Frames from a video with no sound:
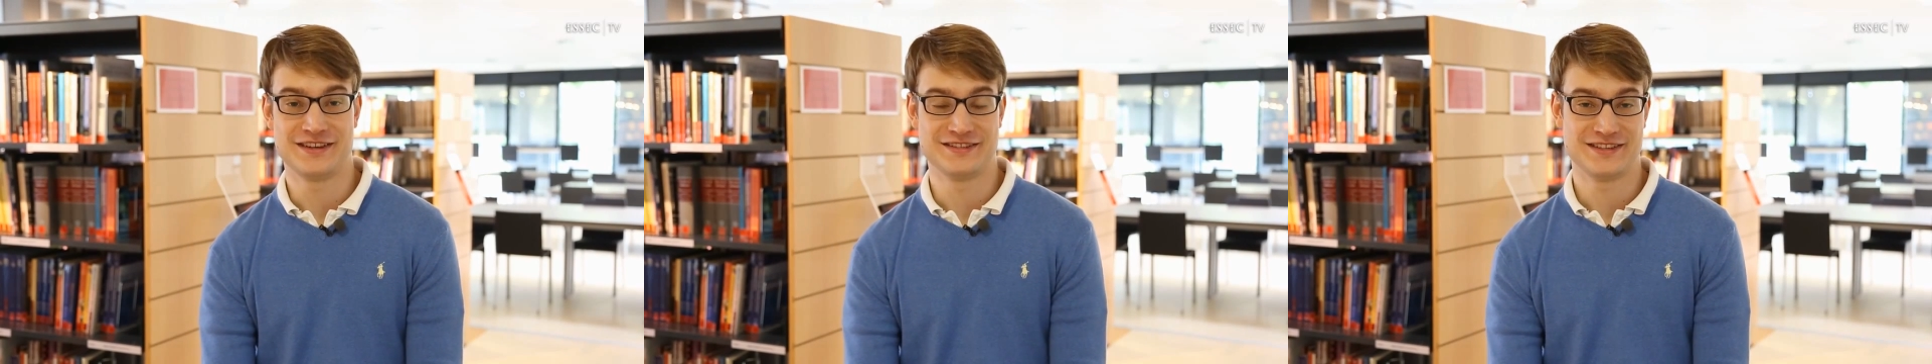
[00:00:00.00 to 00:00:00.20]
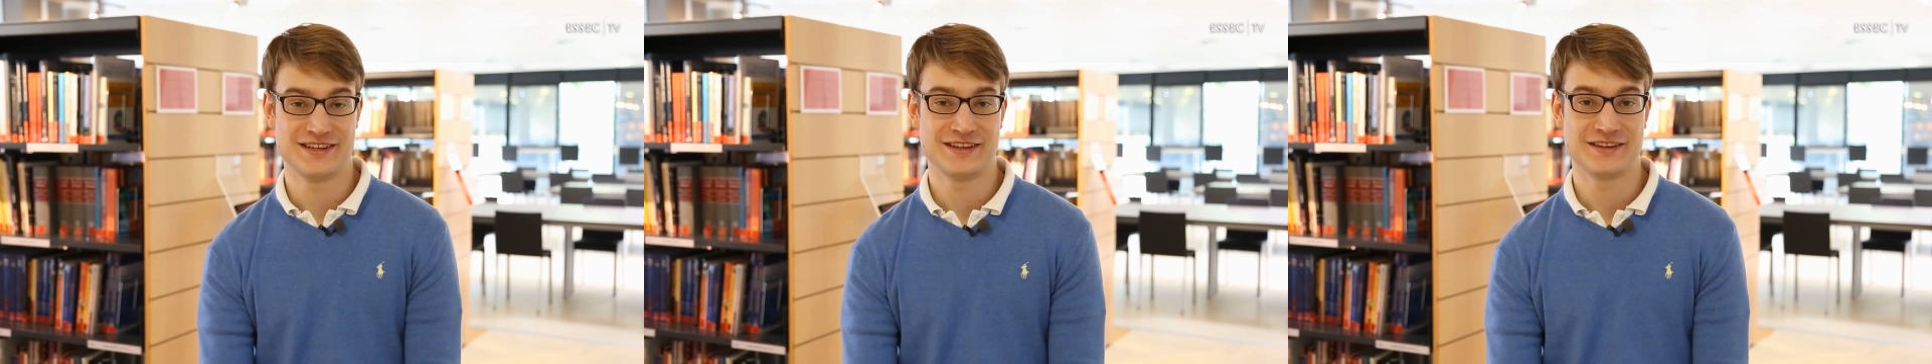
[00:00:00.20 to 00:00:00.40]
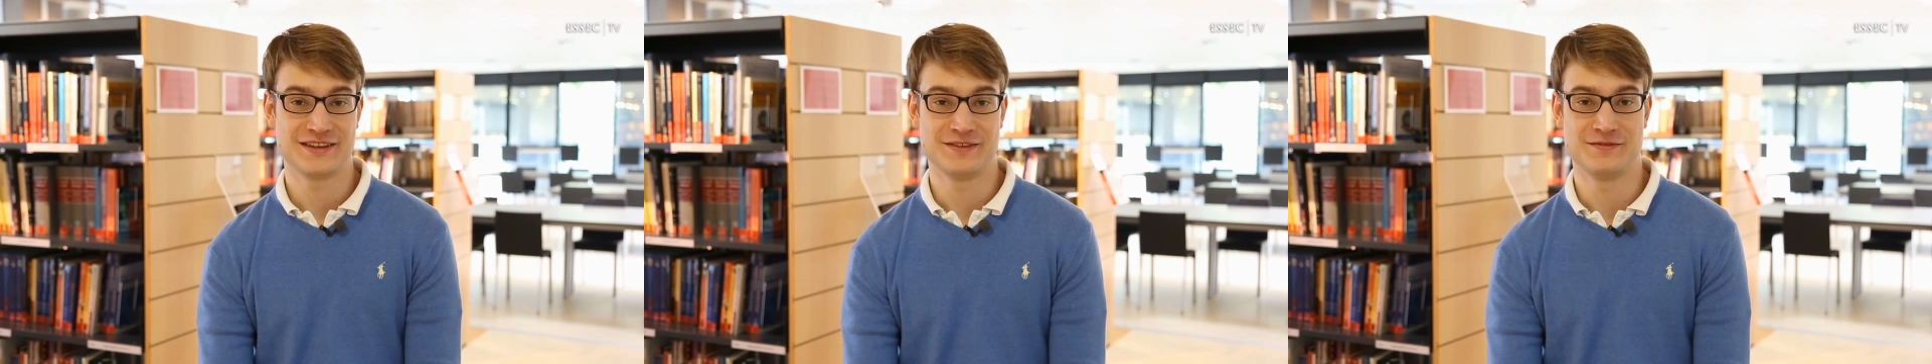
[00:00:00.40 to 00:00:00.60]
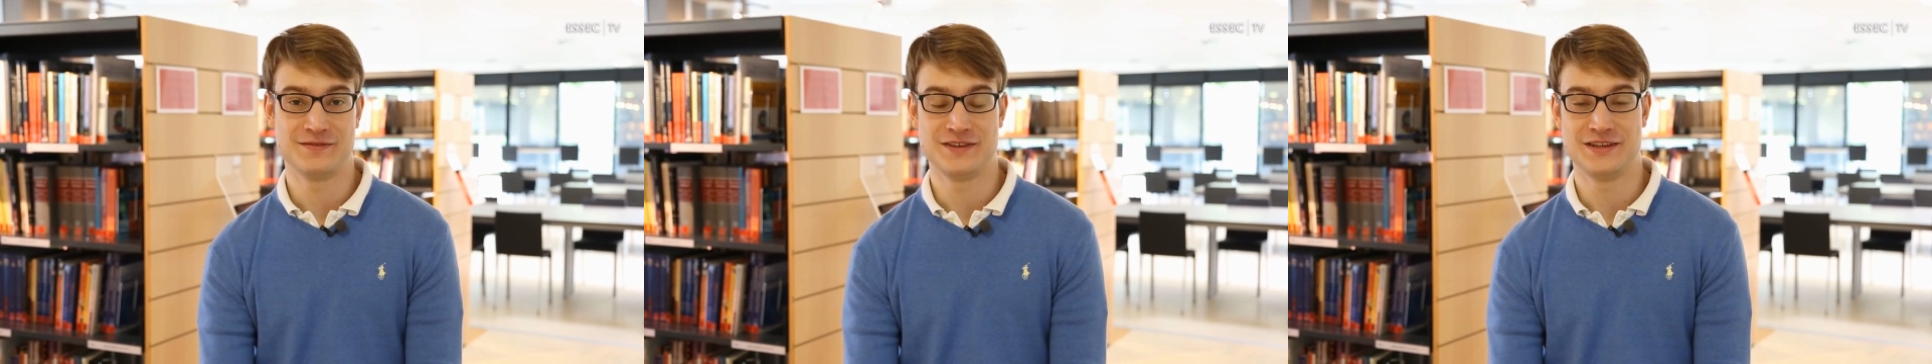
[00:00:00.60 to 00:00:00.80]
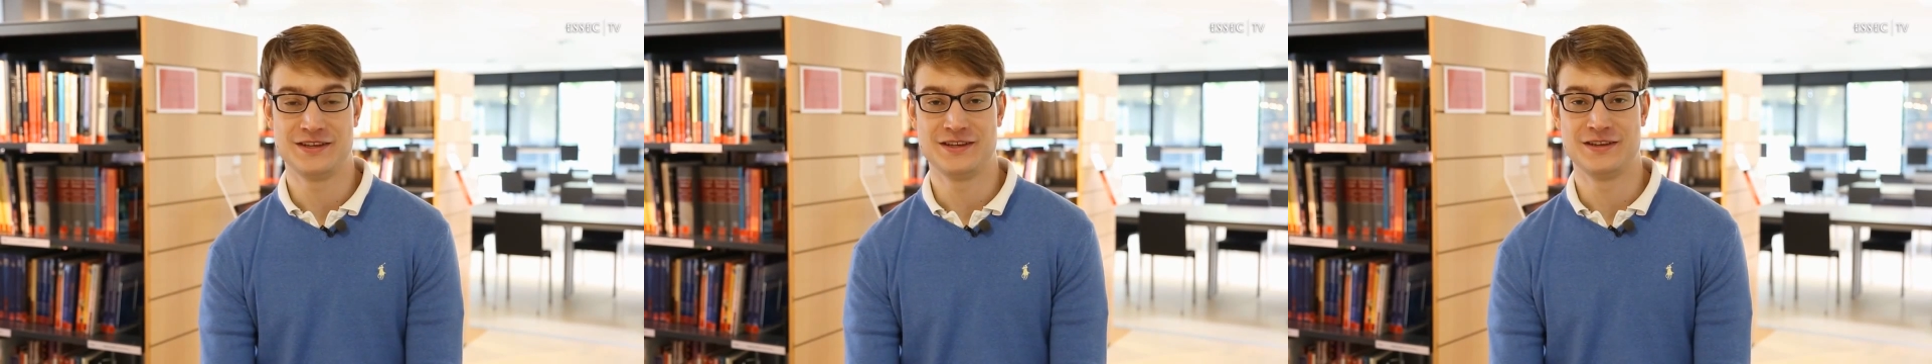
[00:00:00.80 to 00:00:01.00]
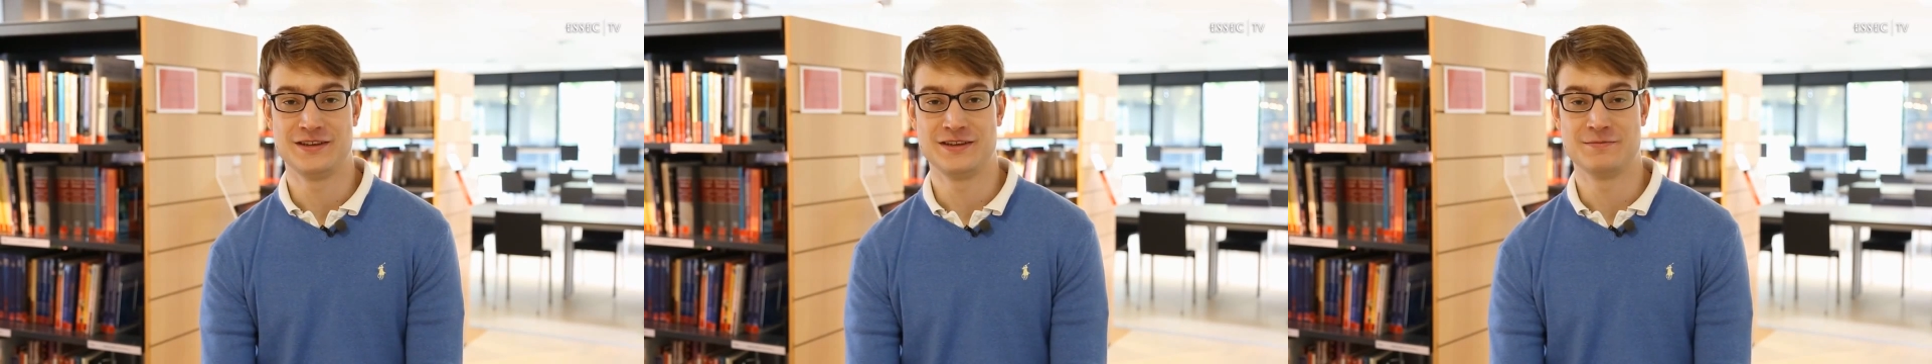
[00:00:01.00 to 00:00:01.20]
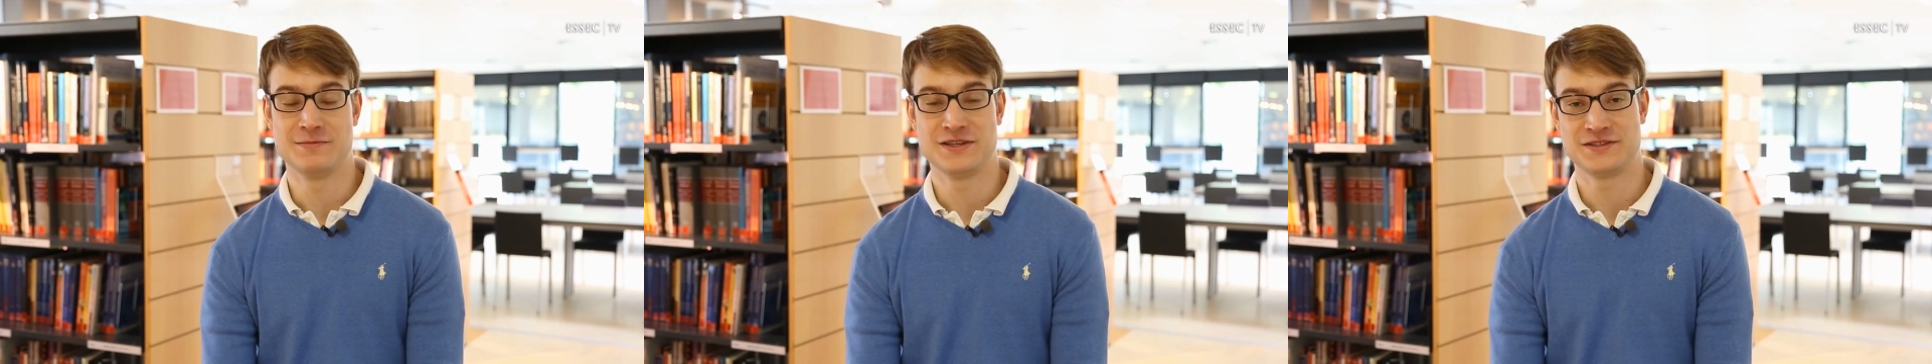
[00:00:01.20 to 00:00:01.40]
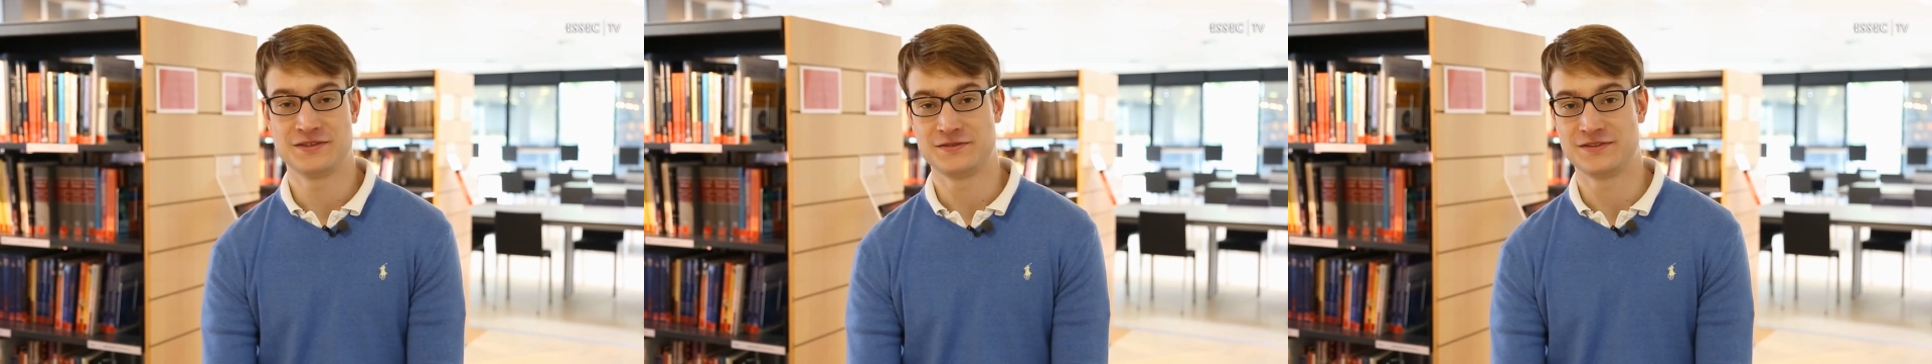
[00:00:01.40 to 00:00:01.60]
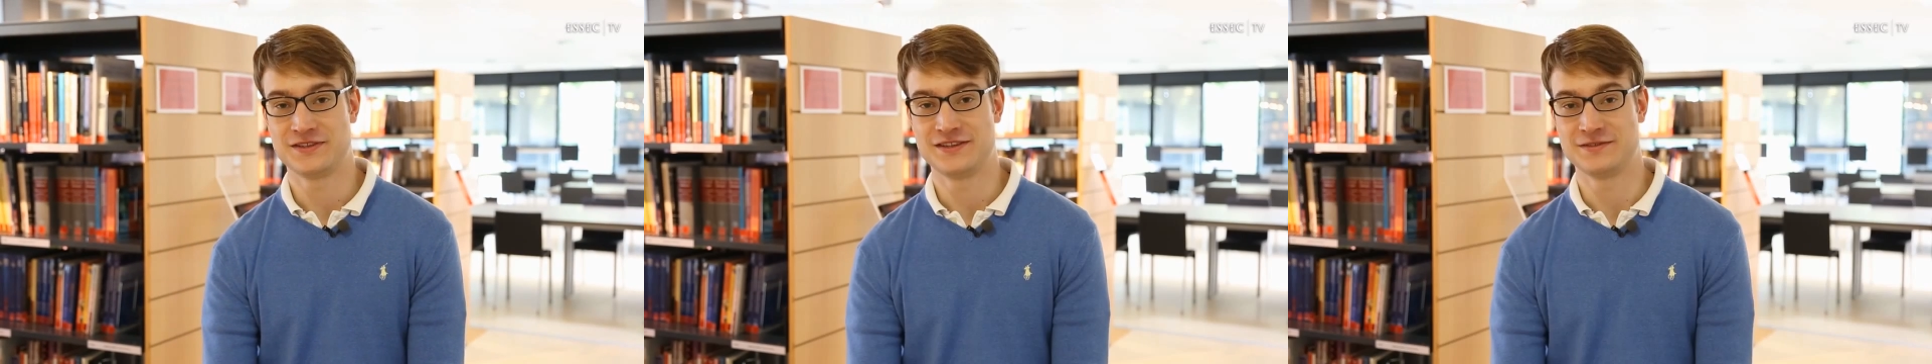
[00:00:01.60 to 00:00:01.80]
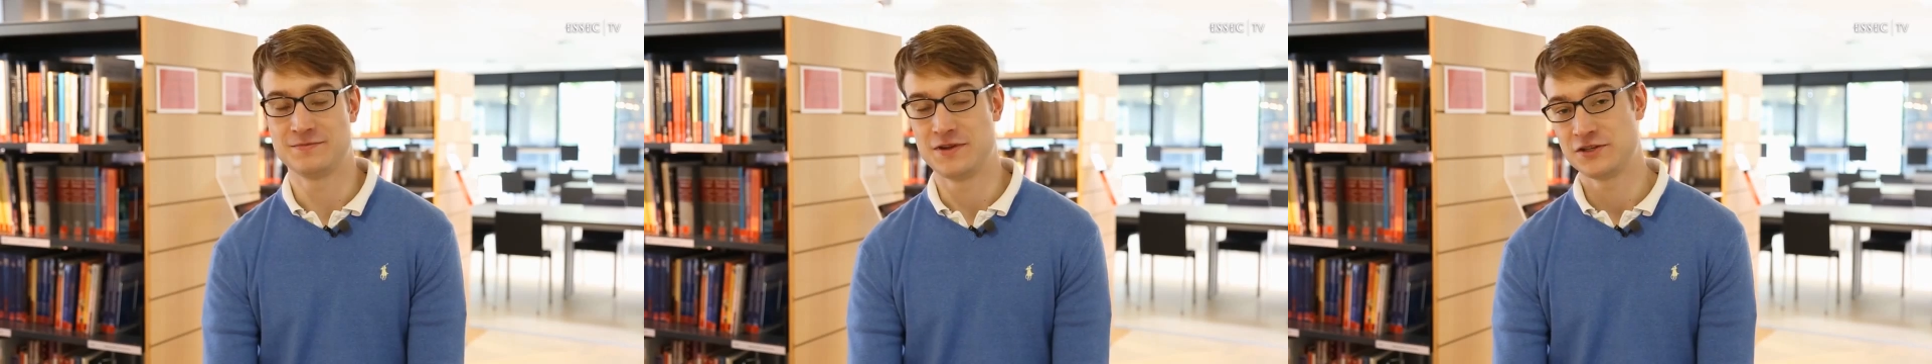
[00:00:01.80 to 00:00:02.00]
ESSEC in the Master of
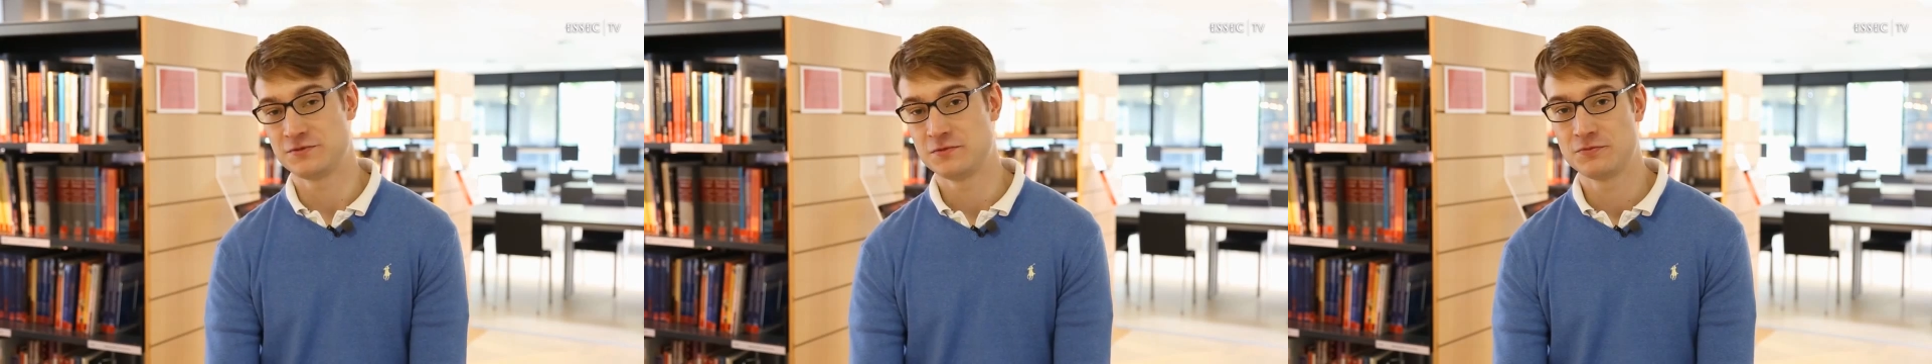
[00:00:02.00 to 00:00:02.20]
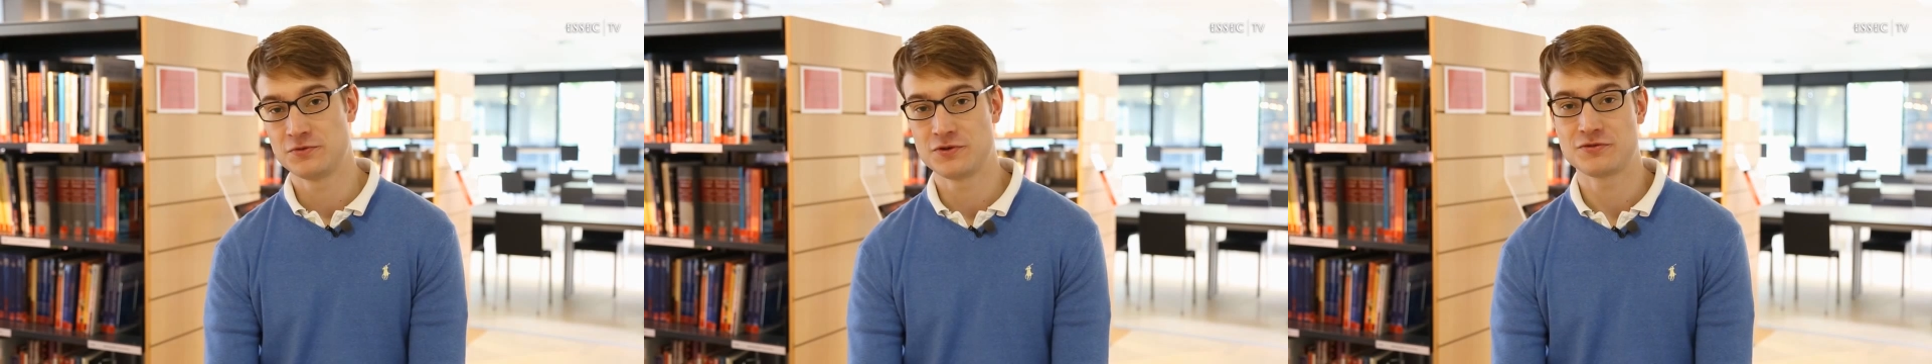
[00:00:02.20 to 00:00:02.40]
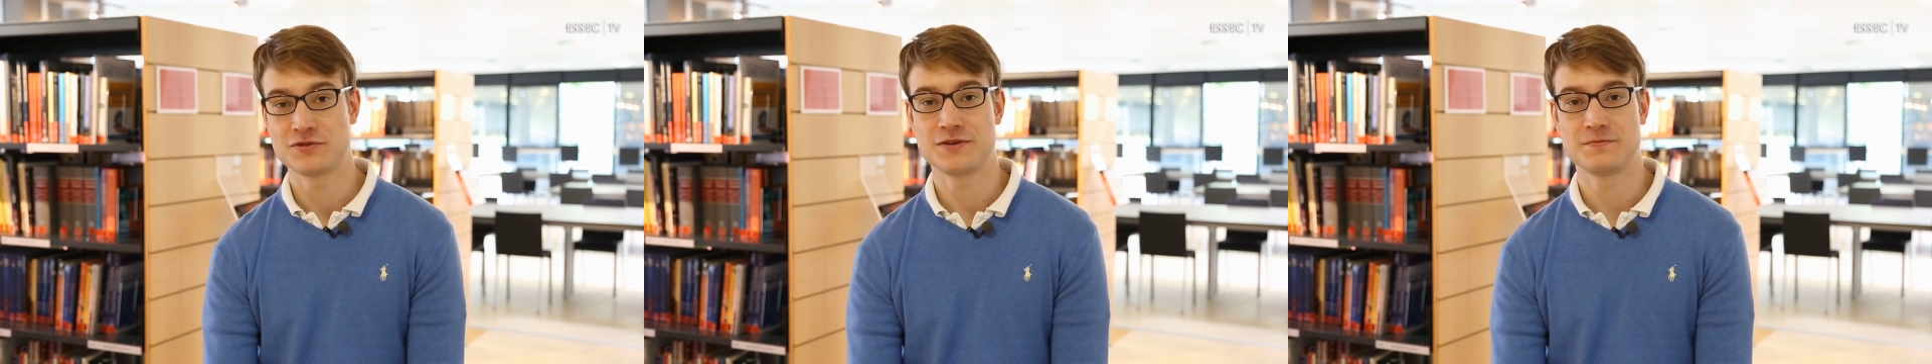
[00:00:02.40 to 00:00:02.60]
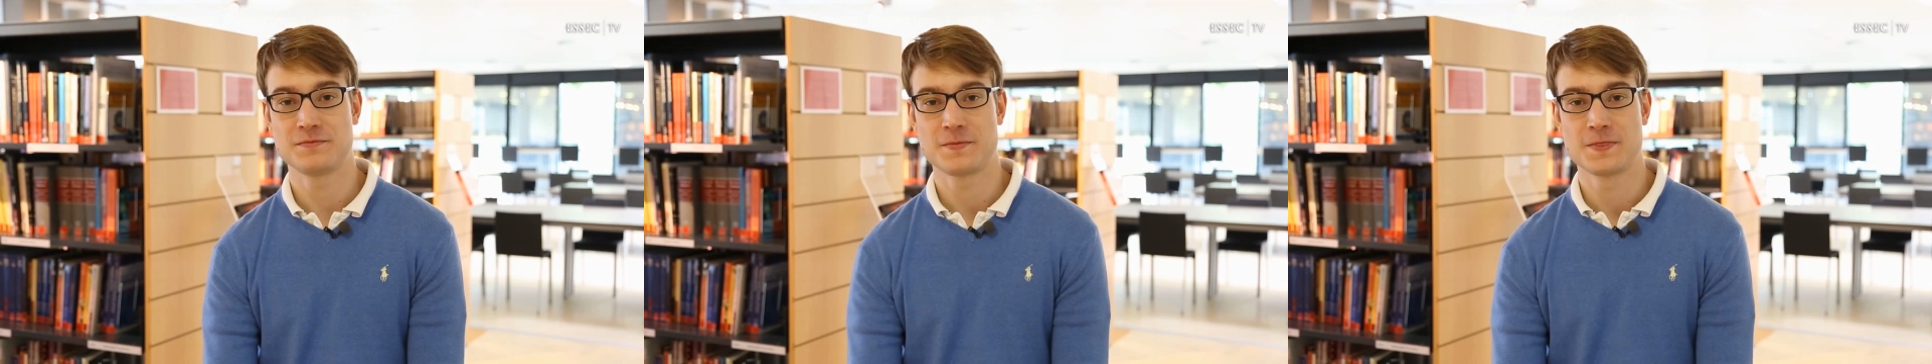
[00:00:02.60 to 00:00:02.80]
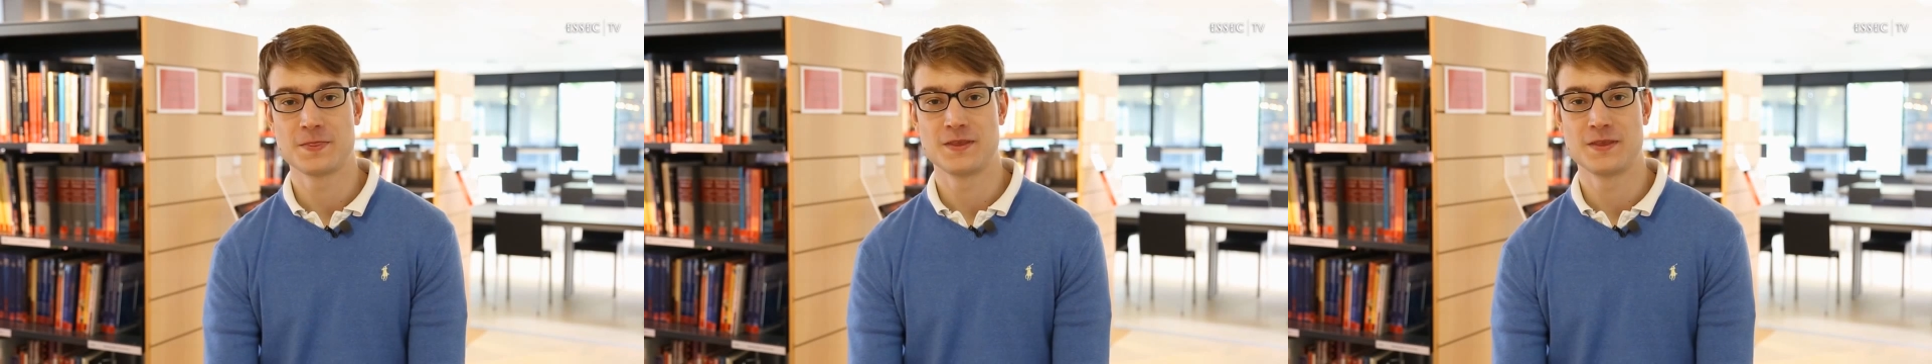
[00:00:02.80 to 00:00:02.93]
Science Management program.